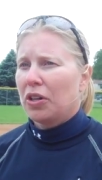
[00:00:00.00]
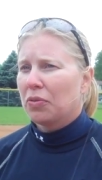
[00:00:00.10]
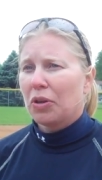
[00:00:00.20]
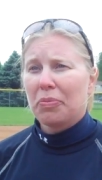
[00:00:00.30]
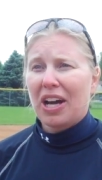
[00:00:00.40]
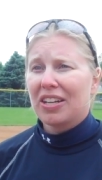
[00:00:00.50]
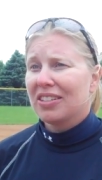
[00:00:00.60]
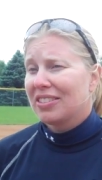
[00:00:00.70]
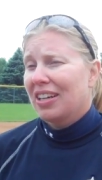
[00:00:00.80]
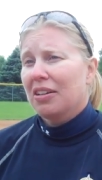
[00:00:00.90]
one bat at
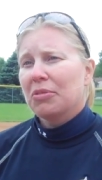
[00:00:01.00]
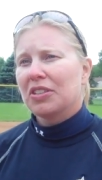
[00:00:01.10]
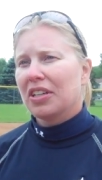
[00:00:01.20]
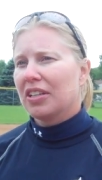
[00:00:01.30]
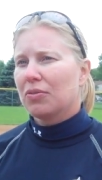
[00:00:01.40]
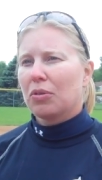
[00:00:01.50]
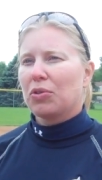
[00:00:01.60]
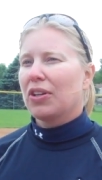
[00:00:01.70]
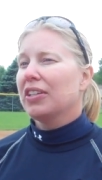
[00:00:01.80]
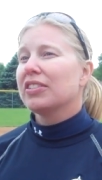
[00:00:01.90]
a time and one
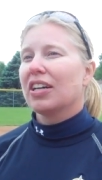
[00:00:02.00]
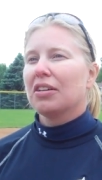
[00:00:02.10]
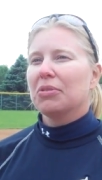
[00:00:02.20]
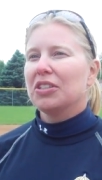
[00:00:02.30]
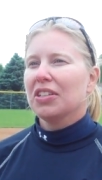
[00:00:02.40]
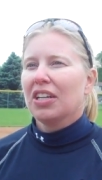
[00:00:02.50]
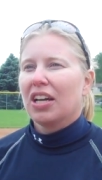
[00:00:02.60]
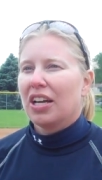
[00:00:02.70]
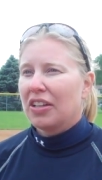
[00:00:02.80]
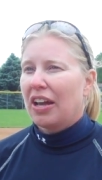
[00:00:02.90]
play at a time,
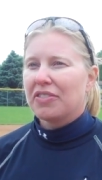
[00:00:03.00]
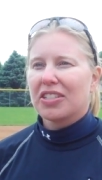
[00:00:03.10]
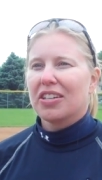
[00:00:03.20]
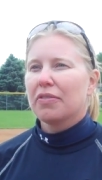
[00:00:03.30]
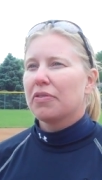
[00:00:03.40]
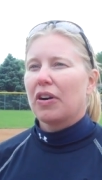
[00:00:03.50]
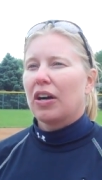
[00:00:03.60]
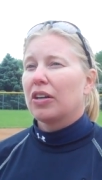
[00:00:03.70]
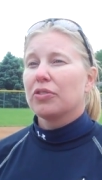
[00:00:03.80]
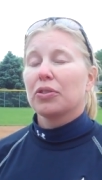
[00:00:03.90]
and they have to give
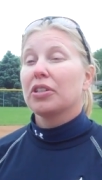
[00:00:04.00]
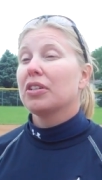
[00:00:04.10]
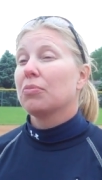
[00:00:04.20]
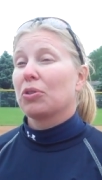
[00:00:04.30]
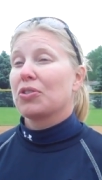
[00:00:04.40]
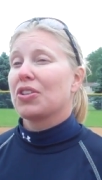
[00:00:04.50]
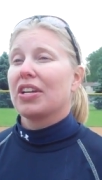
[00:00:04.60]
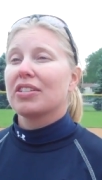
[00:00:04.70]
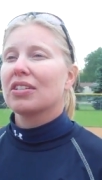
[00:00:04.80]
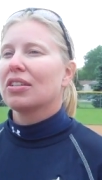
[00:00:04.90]

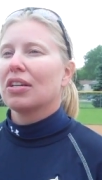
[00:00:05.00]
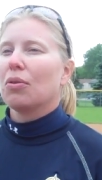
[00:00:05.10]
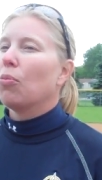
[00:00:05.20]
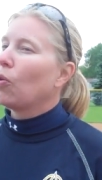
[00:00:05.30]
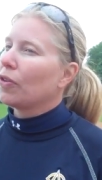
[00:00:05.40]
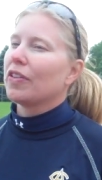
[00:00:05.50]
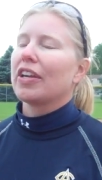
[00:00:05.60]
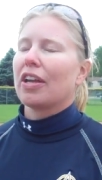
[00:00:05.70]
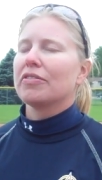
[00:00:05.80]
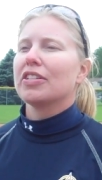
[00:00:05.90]
100% more than
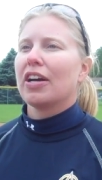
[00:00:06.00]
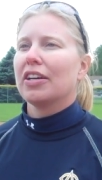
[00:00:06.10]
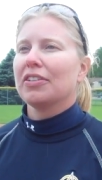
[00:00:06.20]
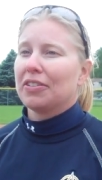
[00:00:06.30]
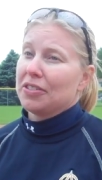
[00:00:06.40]
they gave today.